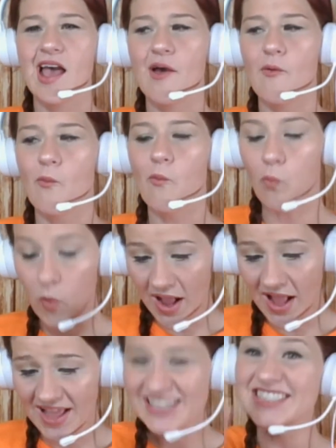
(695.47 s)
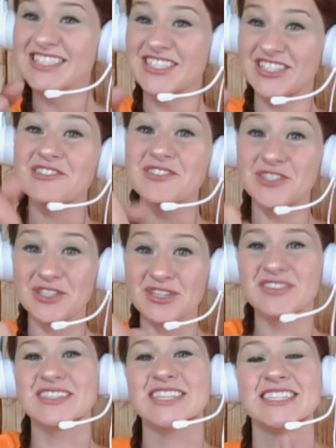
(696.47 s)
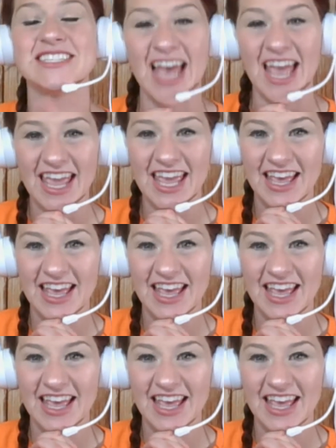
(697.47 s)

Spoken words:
What did you do today?